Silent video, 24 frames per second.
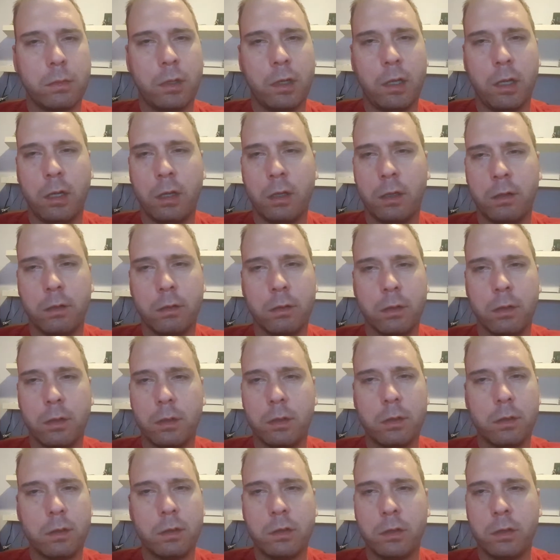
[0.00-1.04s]
Can't do it.
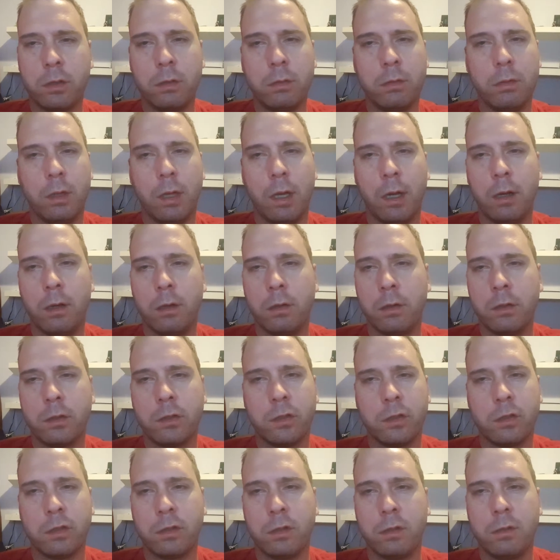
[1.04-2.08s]
Too loud.
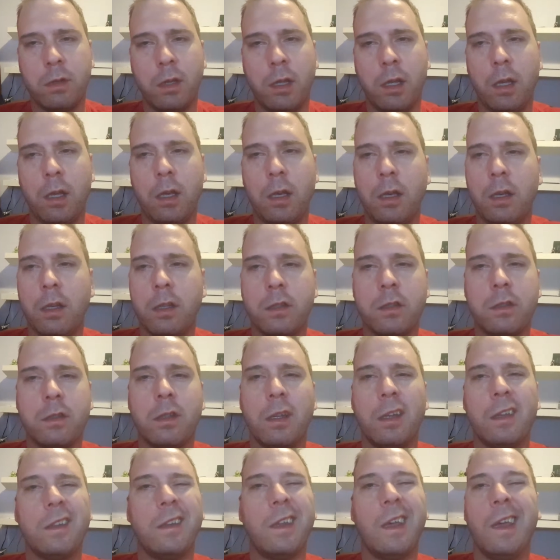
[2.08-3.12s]
It's
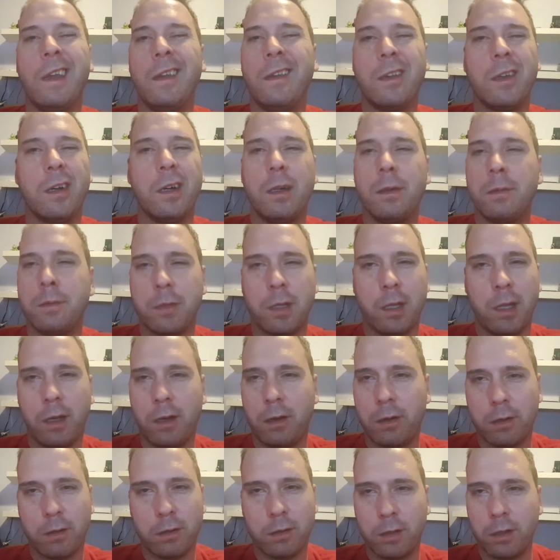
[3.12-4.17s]
like 10 times
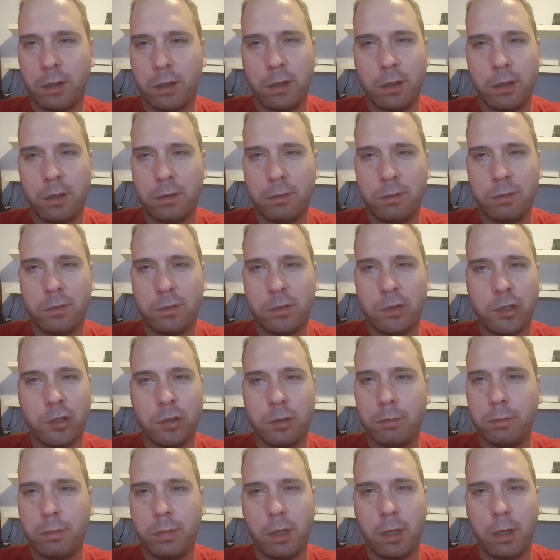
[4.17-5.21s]
louder than it
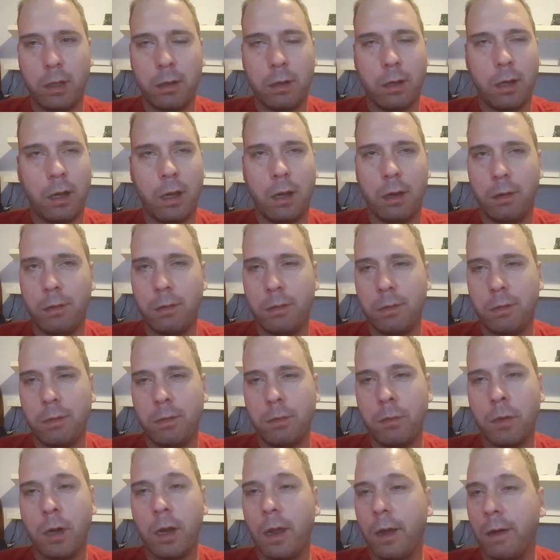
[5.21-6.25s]
should be.
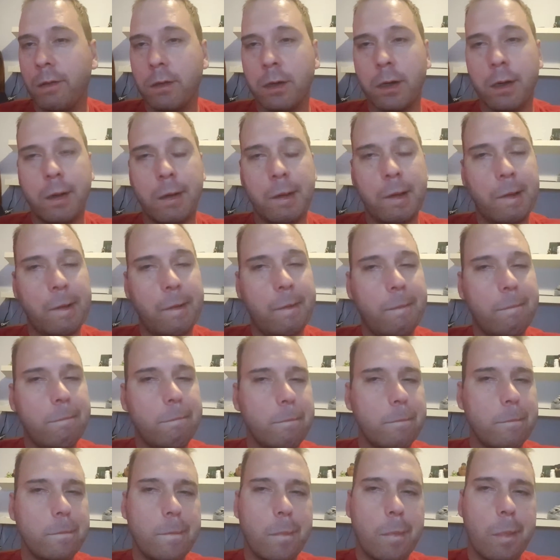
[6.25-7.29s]
Whatever.
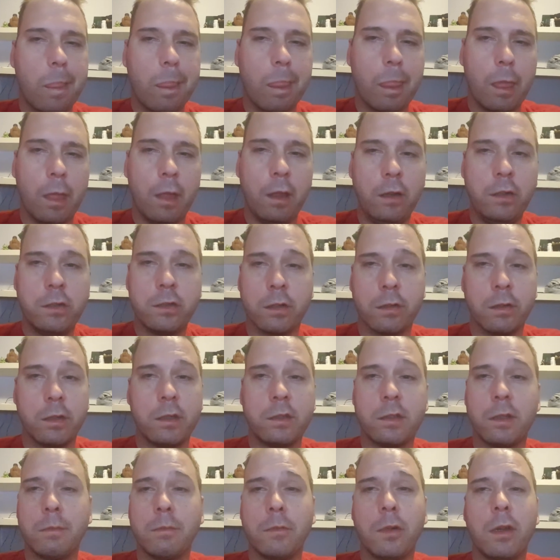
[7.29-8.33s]
These are
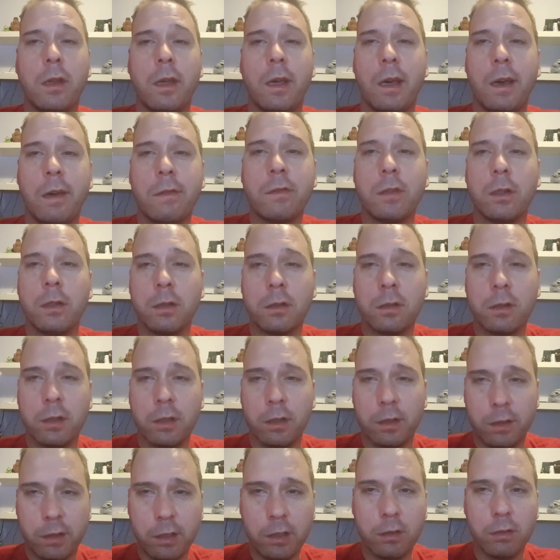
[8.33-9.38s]
things I'm going to have to learn to
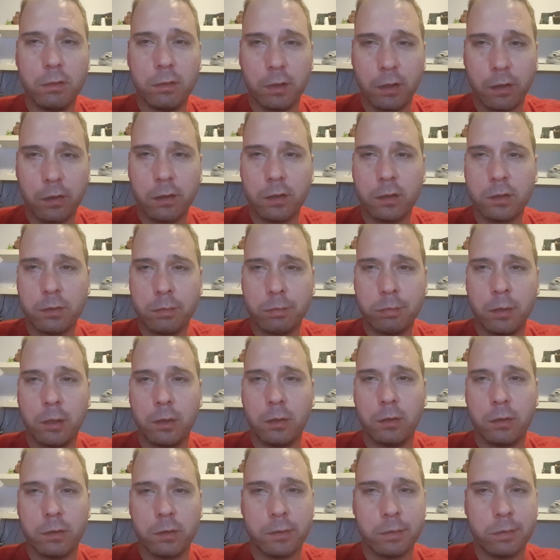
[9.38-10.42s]
deal with, I
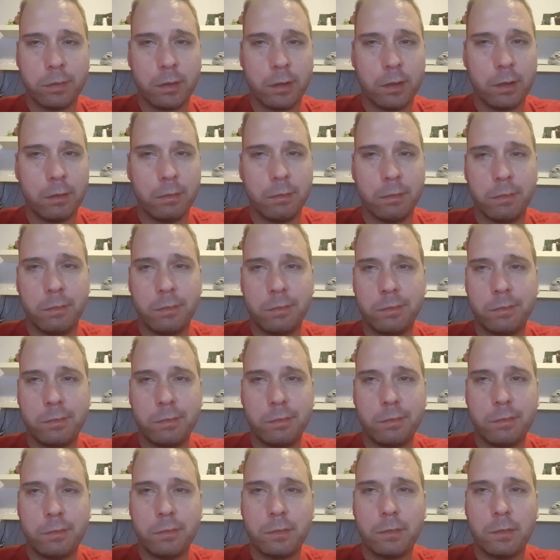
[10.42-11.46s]
suppose. But I'm
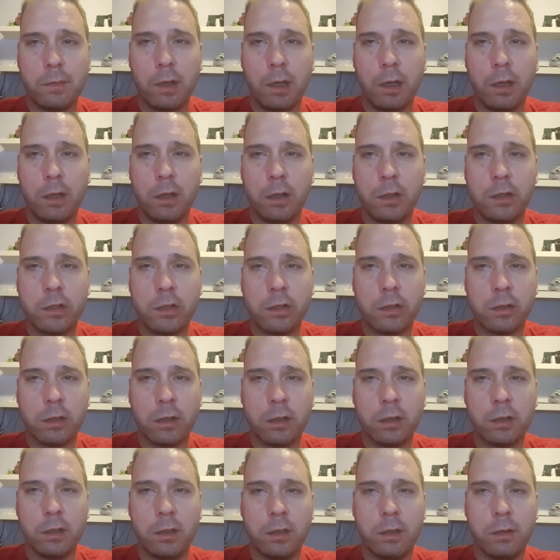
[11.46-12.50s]

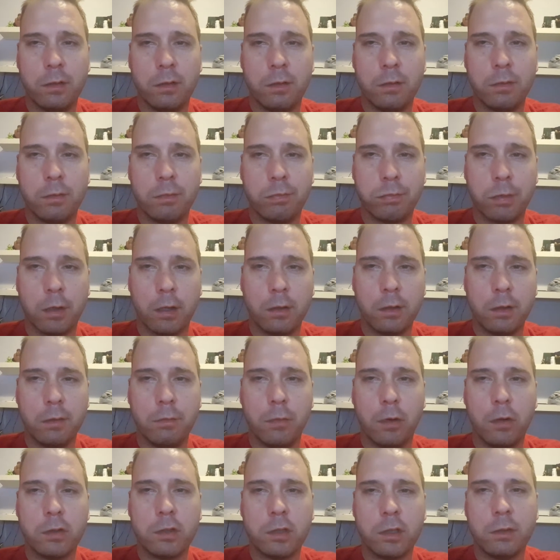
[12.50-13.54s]
struggling probably
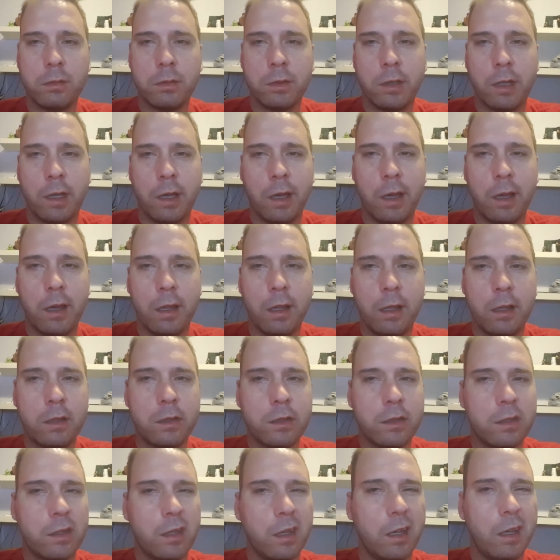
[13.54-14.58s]
mostly with the
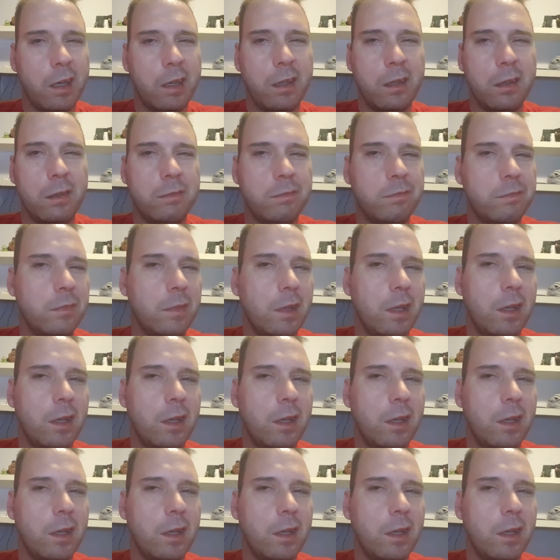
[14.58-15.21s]
headaches and